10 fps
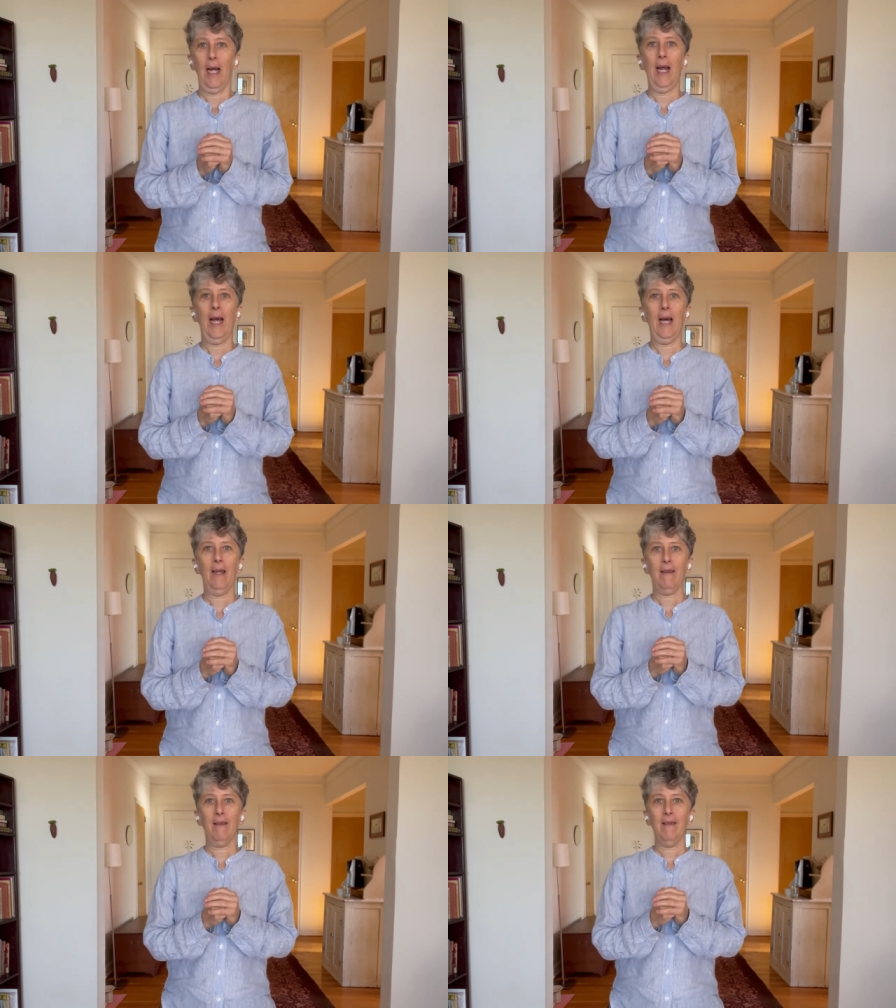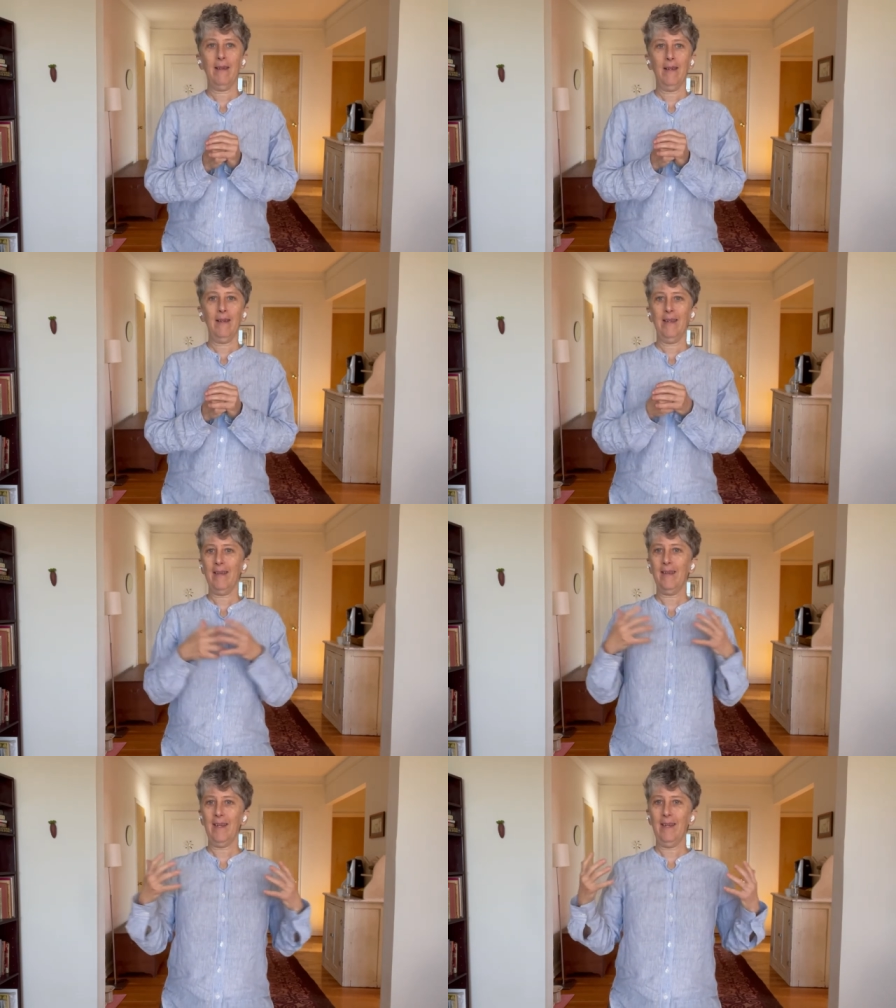And
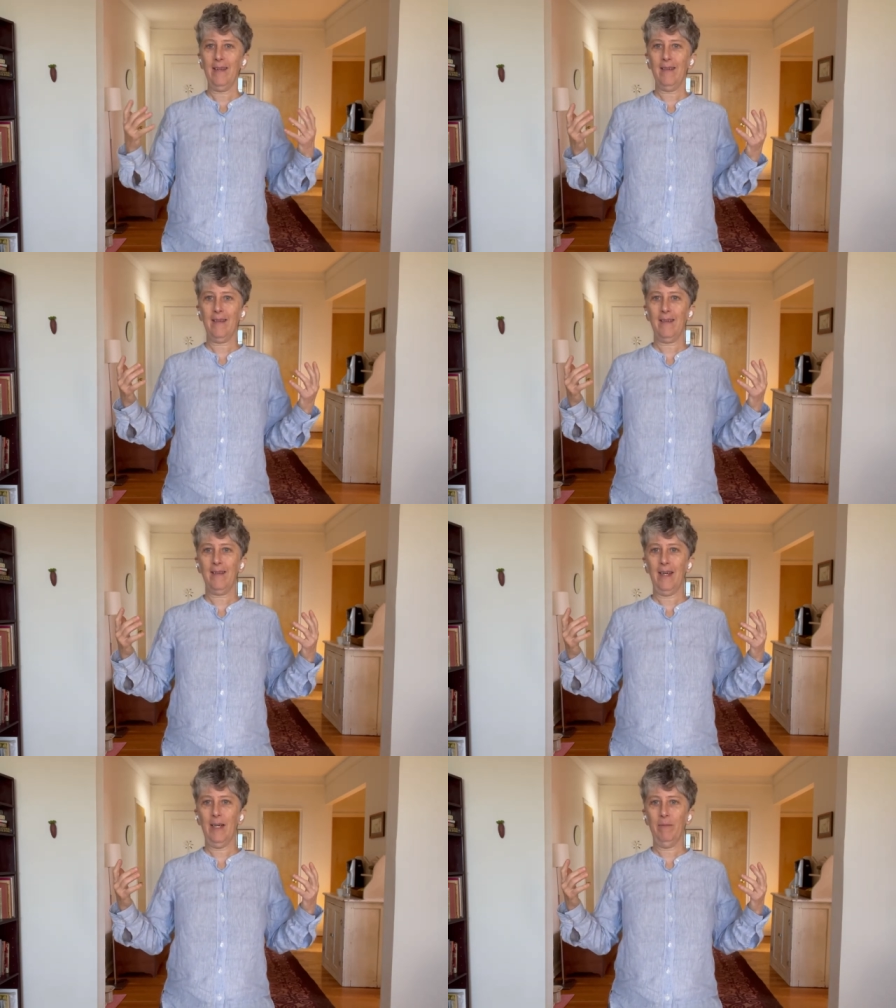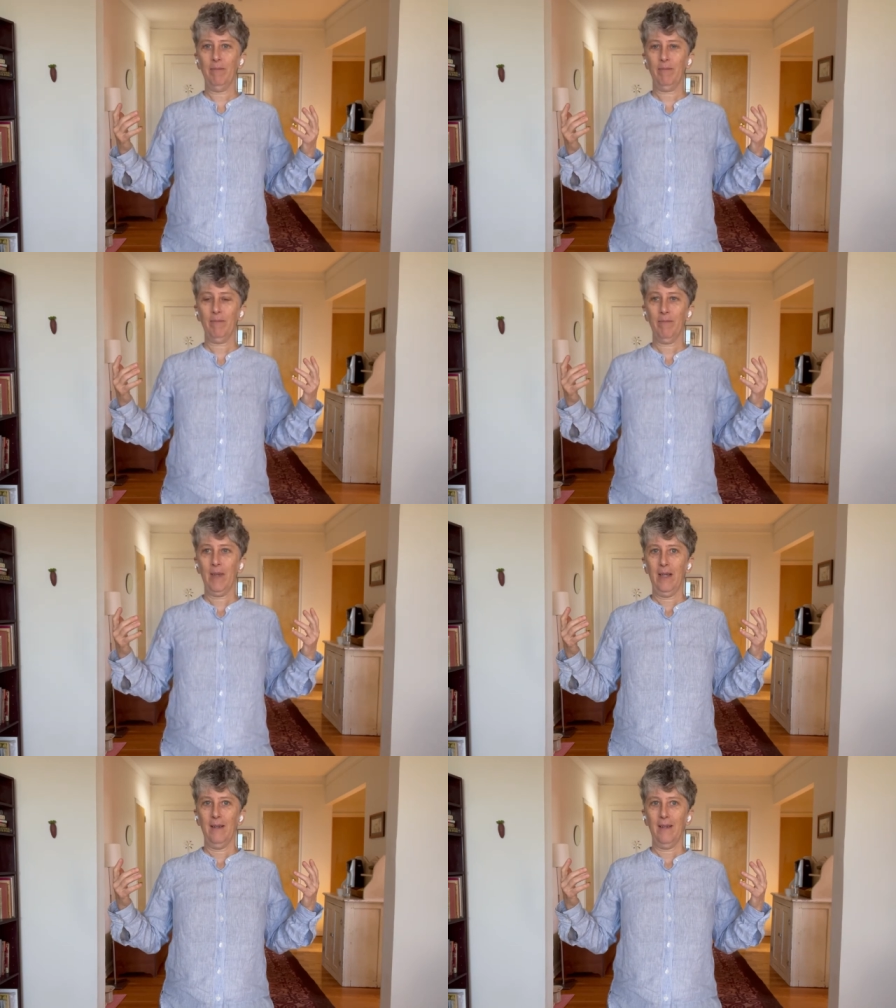this is um,
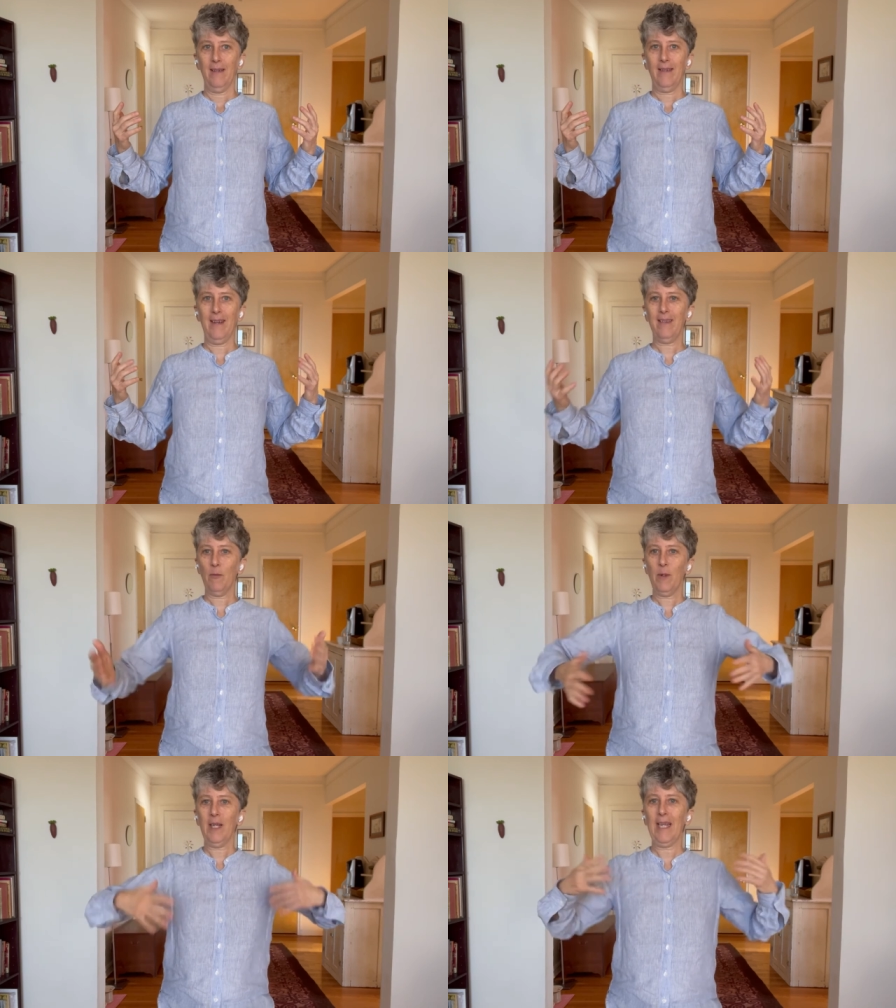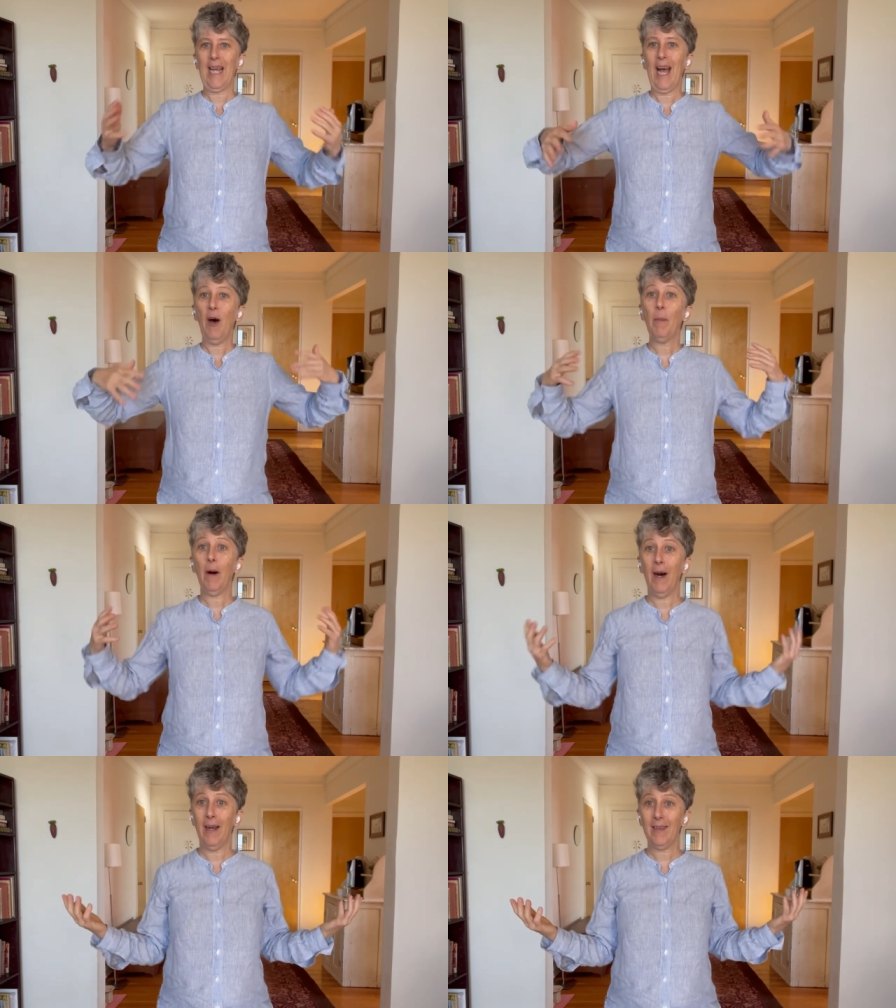doesn't really help
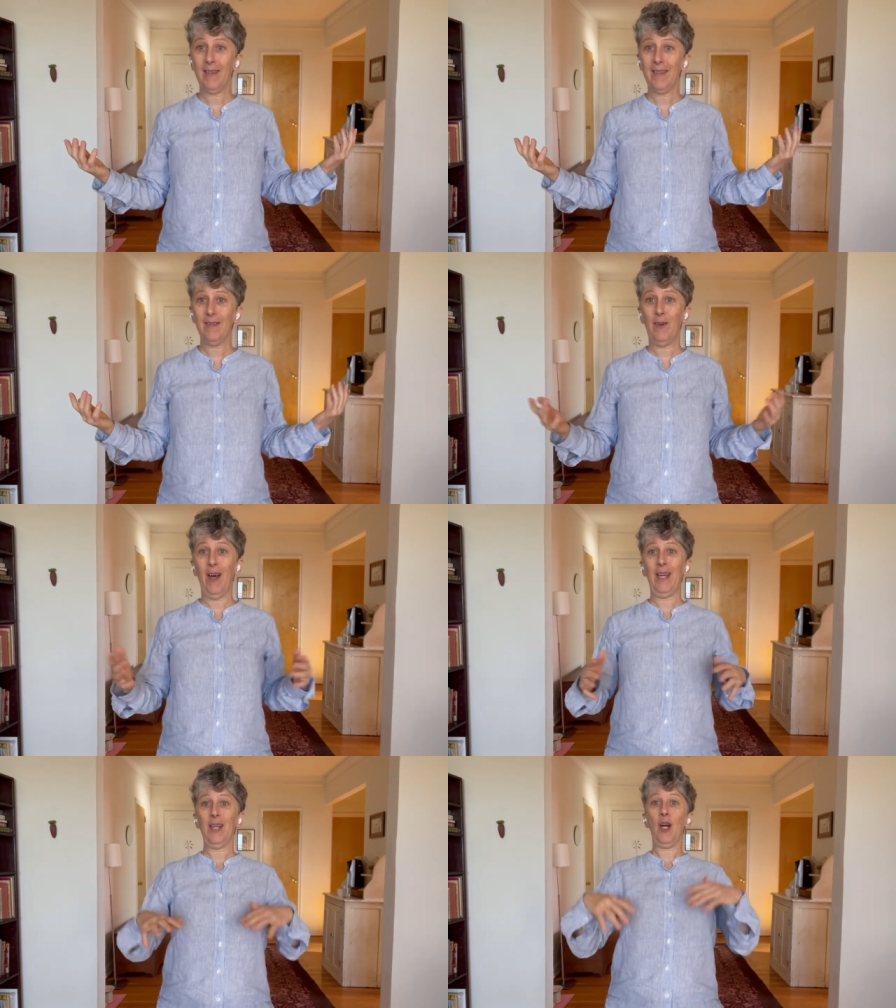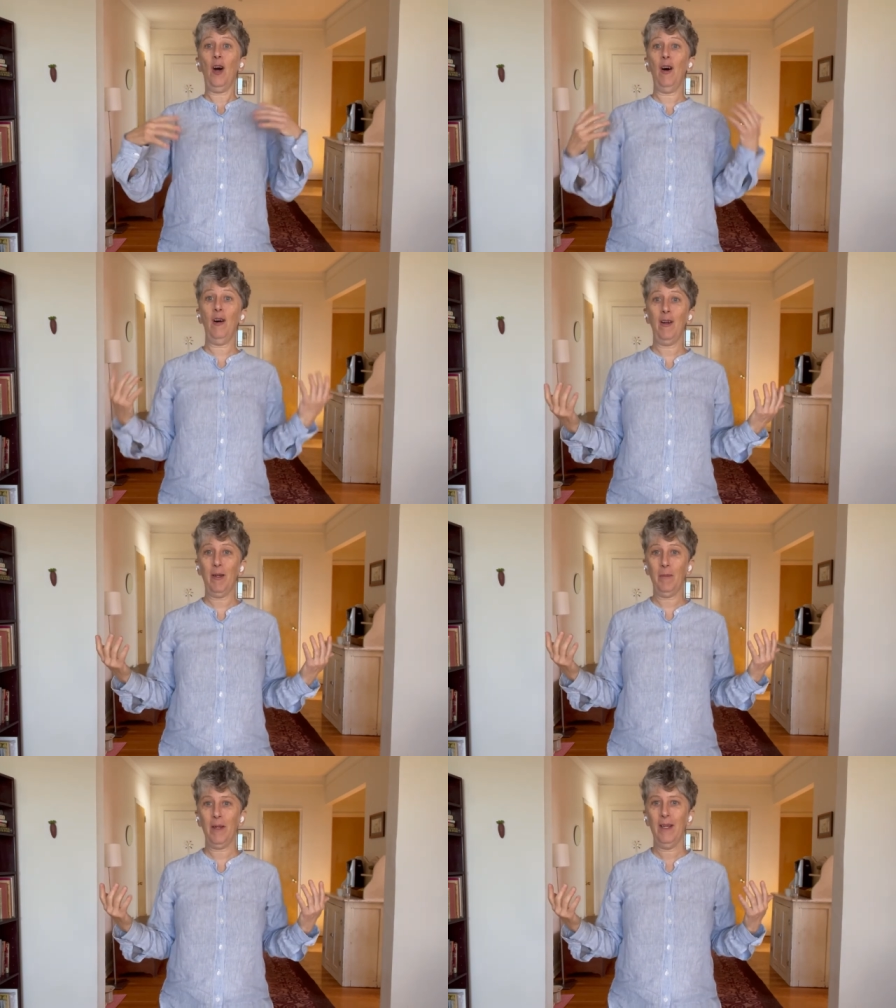us find
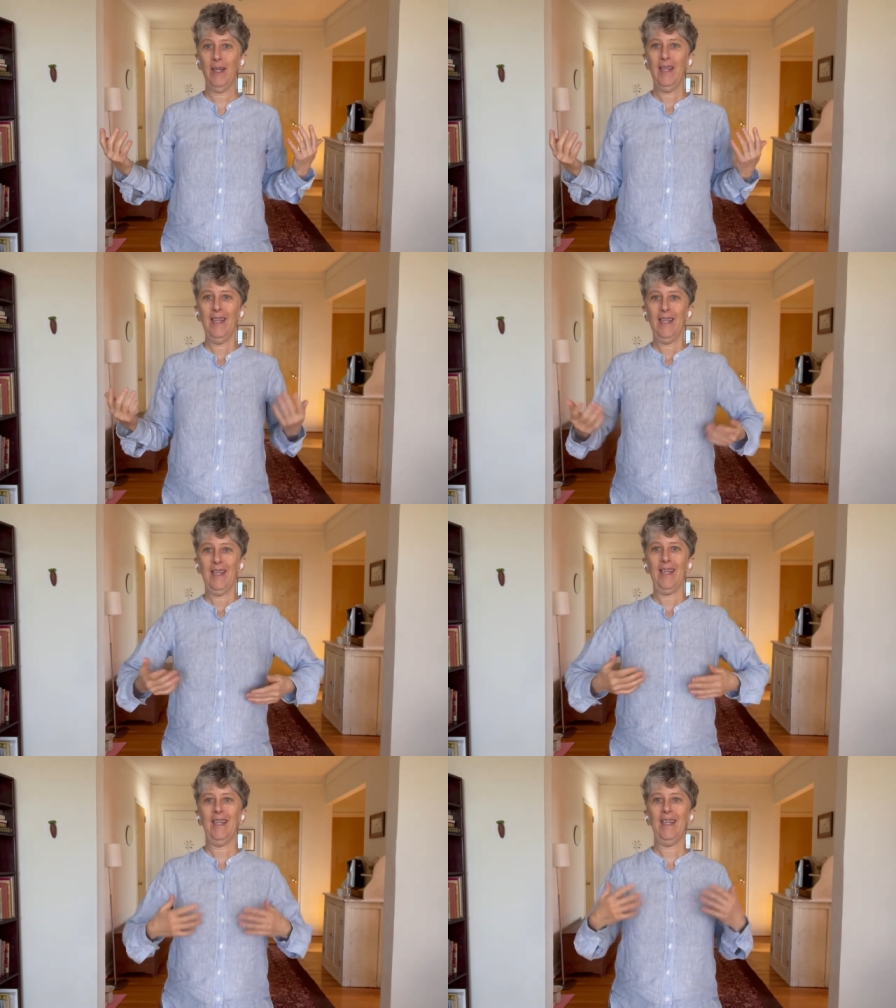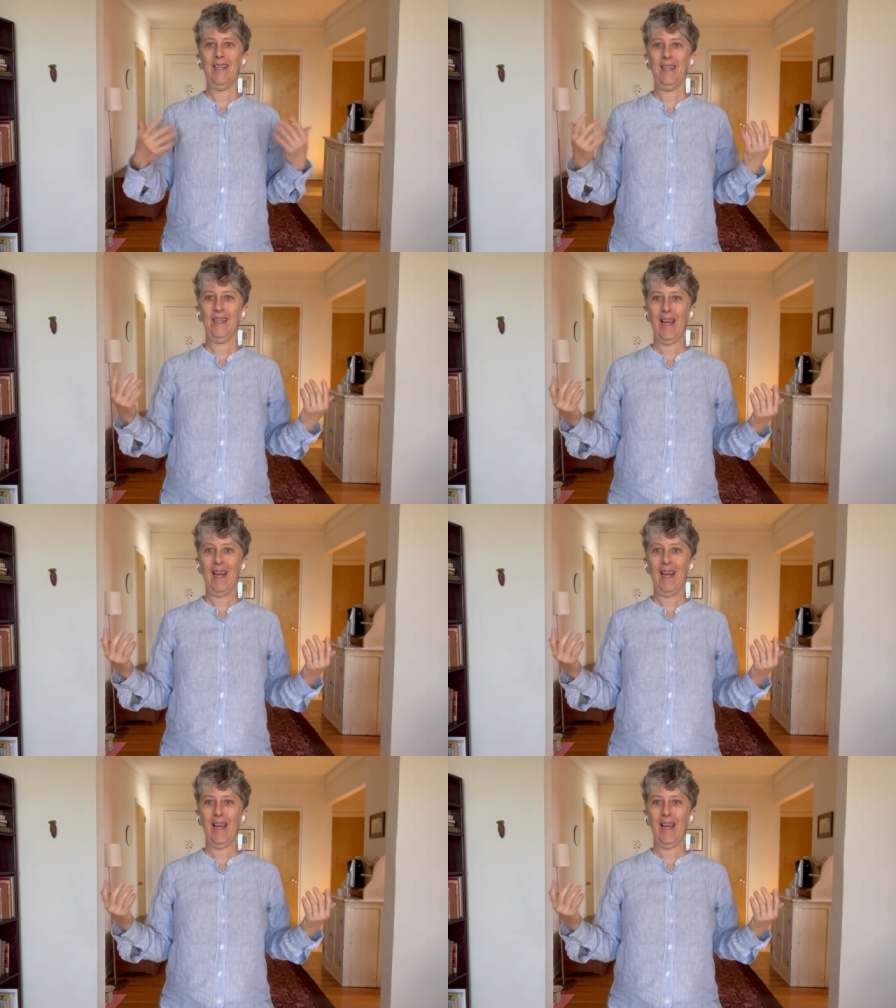calm in